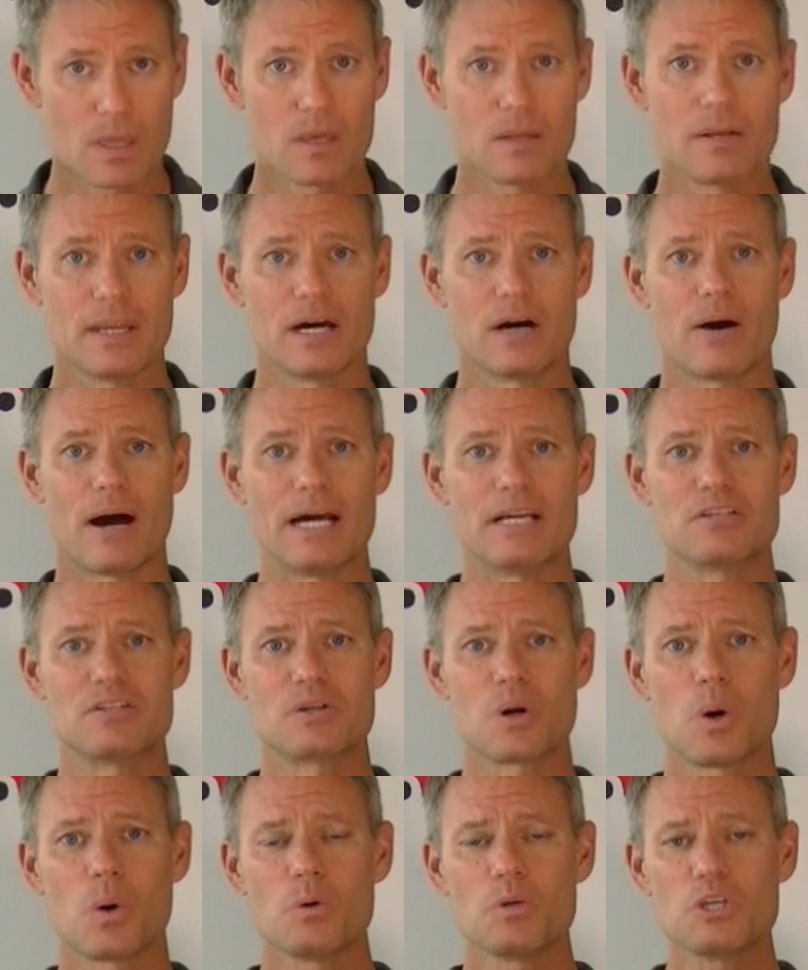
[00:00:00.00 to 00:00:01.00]
Now, I
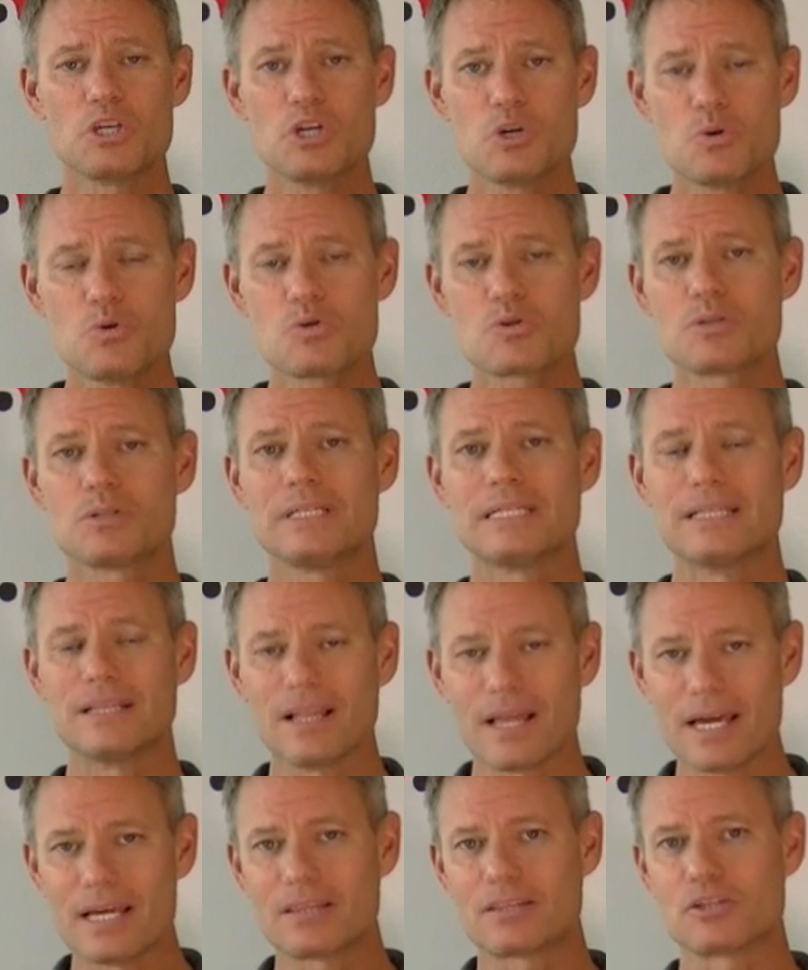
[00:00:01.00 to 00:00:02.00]
don't usually
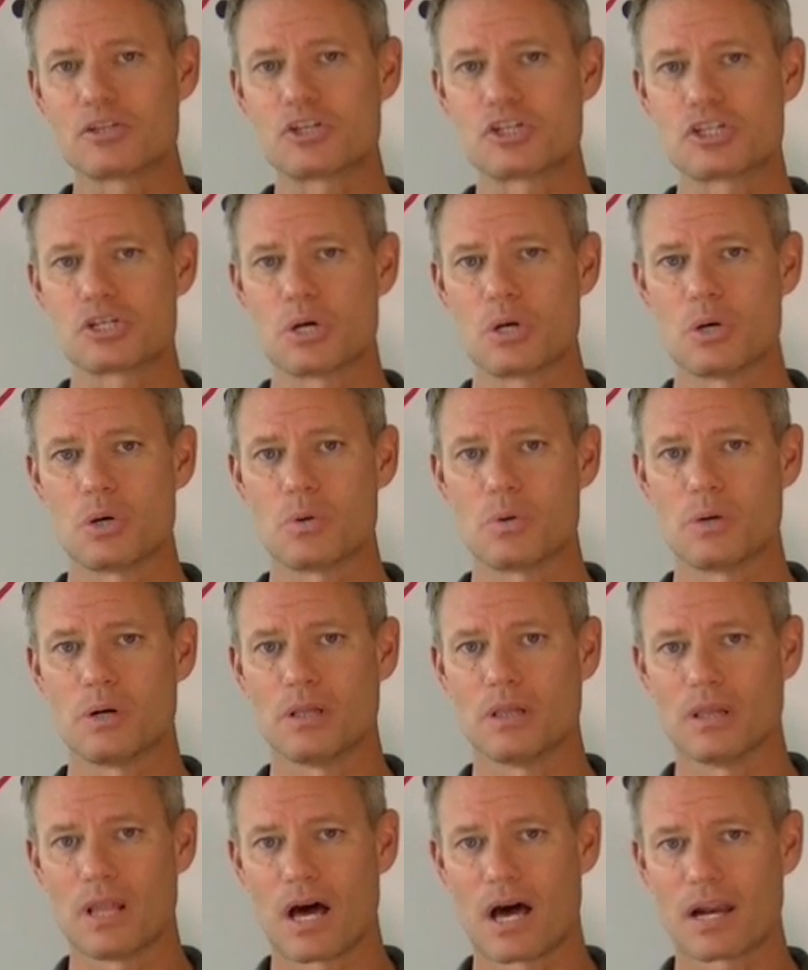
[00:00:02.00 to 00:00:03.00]
like to show a
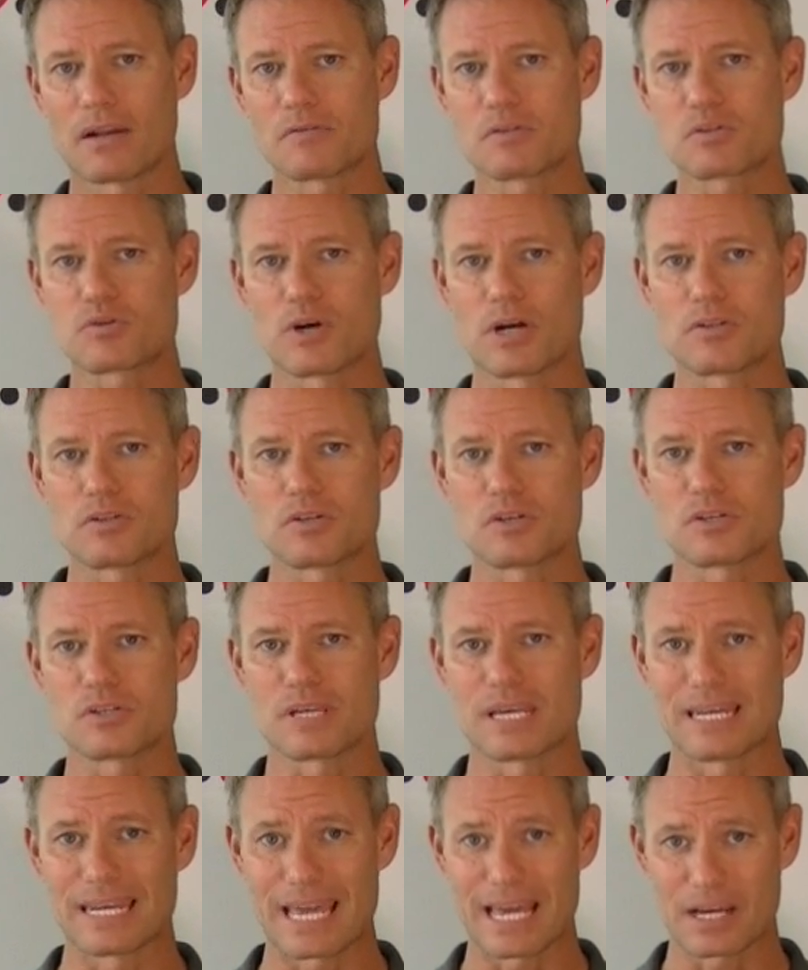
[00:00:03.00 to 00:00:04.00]
lot of stretches
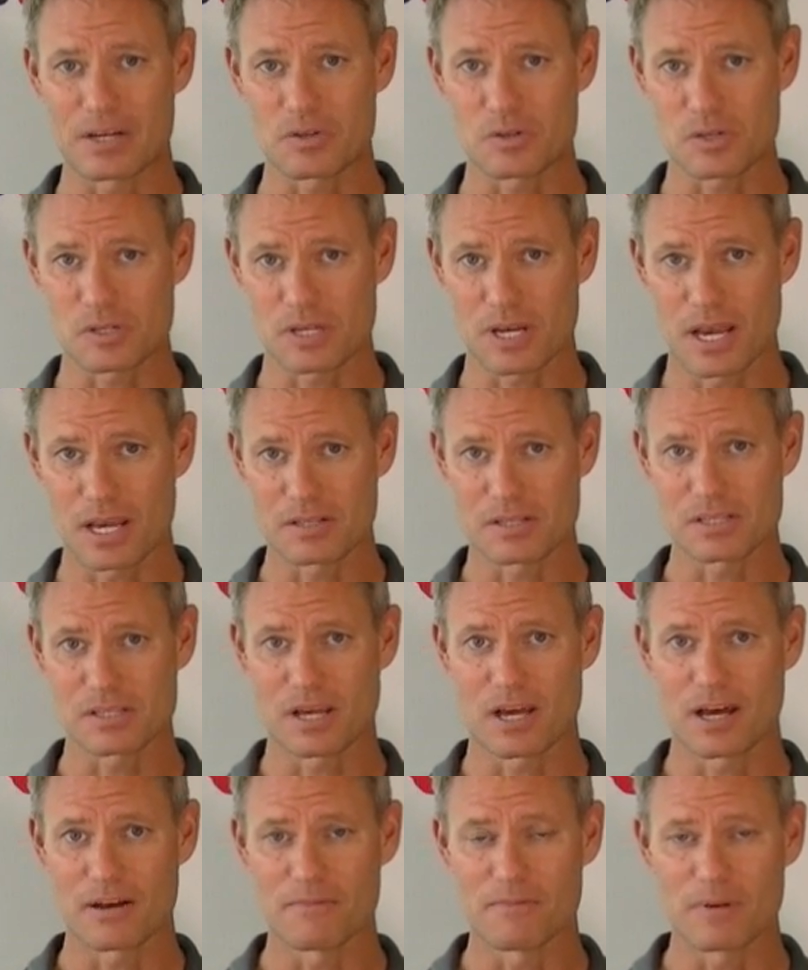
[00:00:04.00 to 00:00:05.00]
and exercises
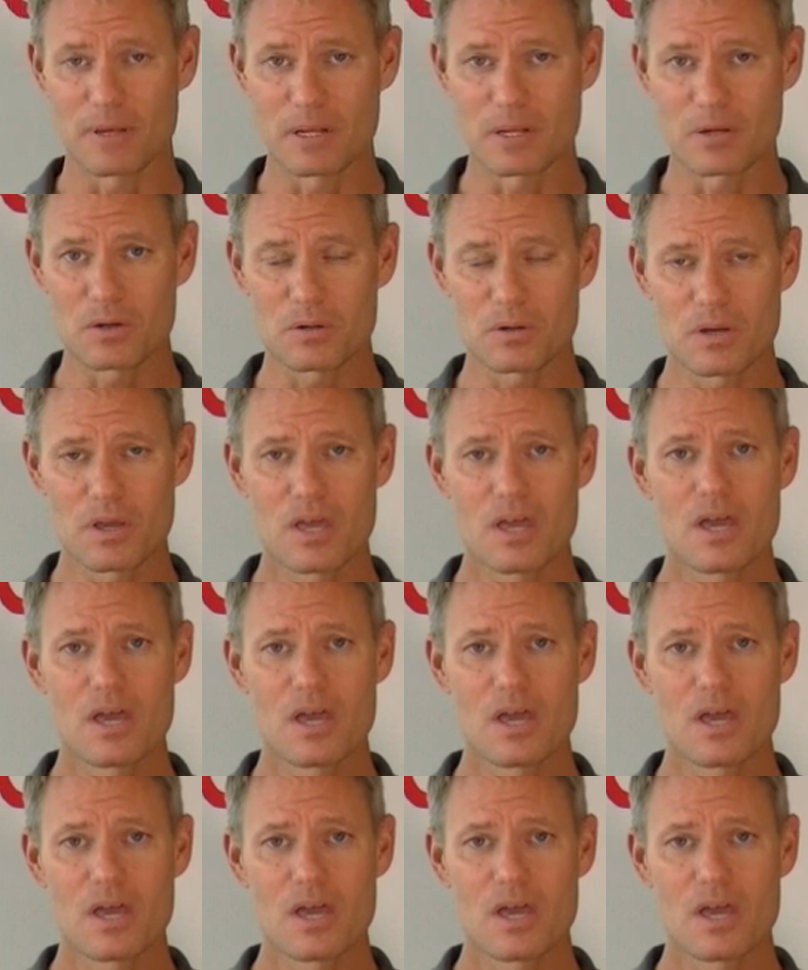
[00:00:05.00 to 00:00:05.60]
on video